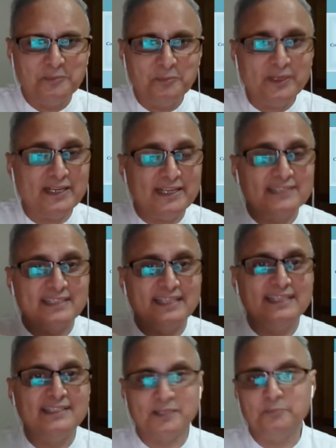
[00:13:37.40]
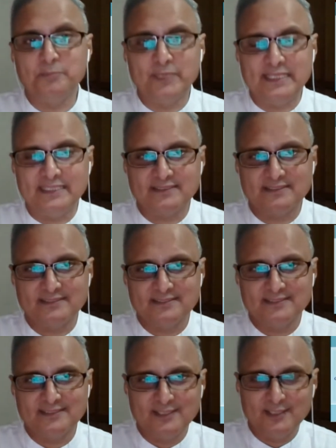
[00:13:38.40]
but it is incomplete.
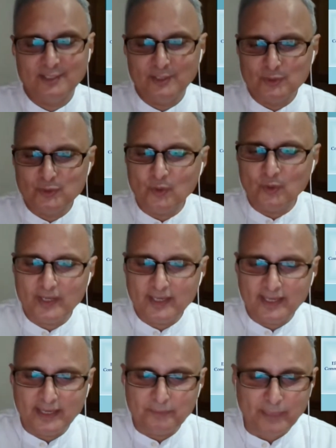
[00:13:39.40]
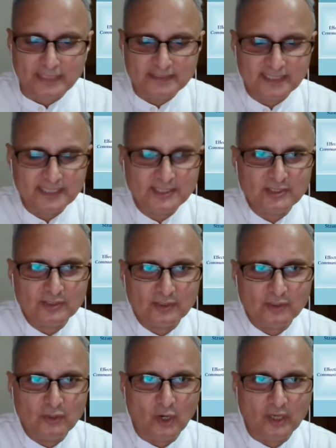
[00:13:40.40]
So a message
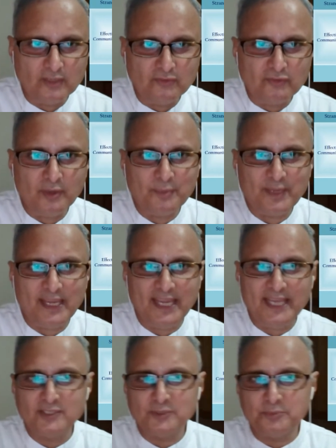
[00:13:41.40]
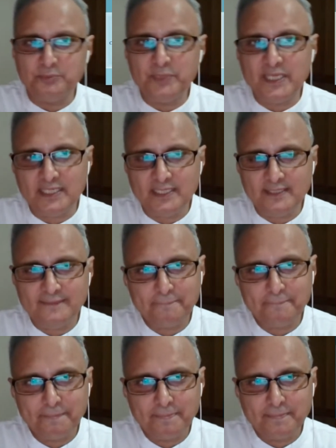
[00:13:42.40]
gone from A to B
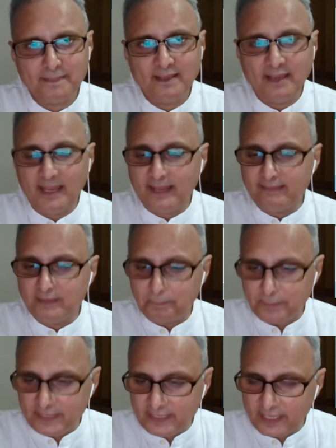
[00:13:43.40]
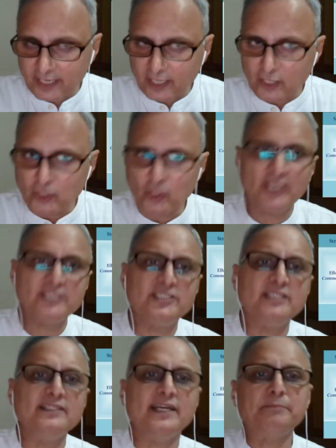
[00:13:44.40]
and the B
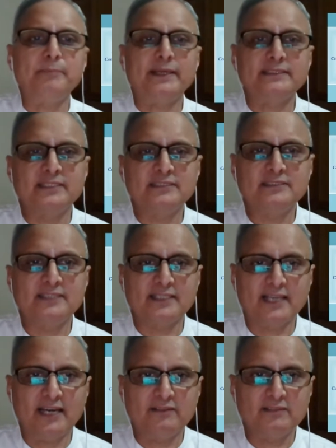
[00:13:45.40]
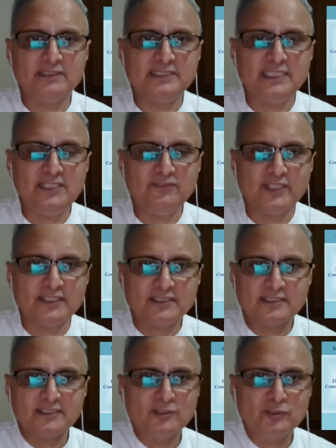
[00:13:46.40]
acknowledging that message that I have received
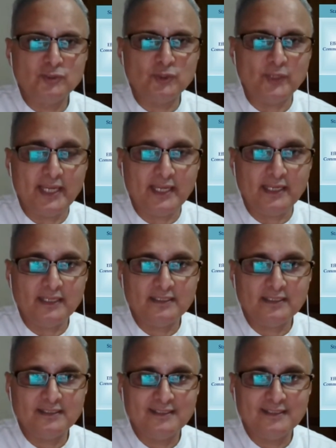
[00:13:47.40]
it to A